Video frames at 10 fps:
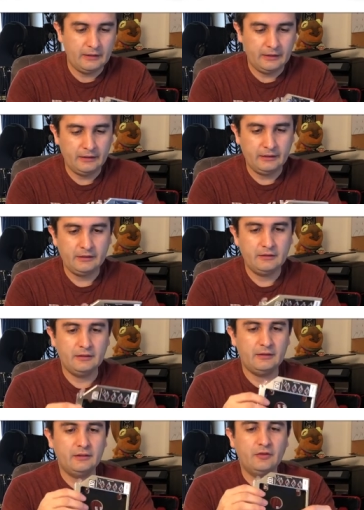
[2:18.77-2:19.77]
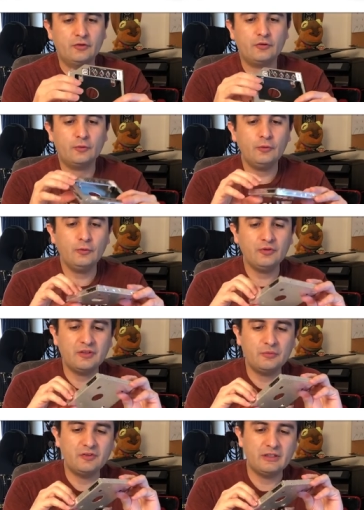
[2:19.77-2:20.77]
and the screws
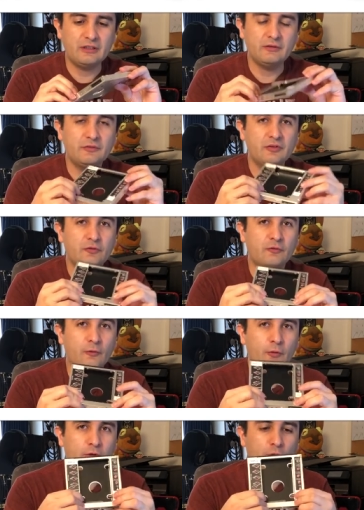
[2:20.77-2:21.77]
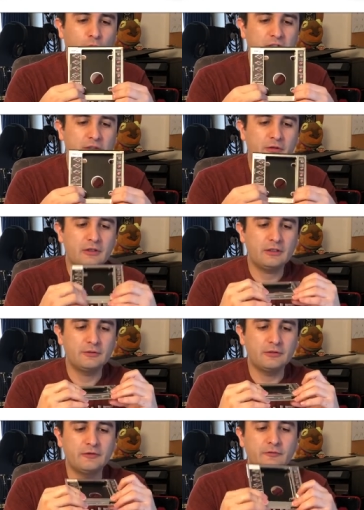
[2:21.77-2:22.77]
themselves for holding your
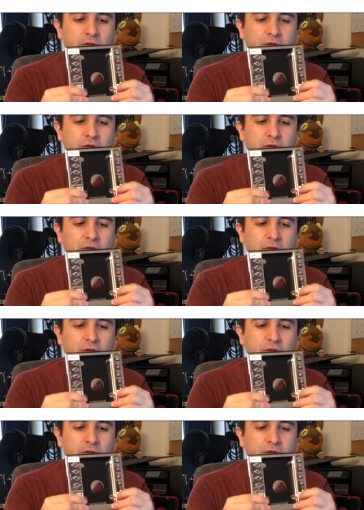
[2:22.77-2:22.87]
hard drive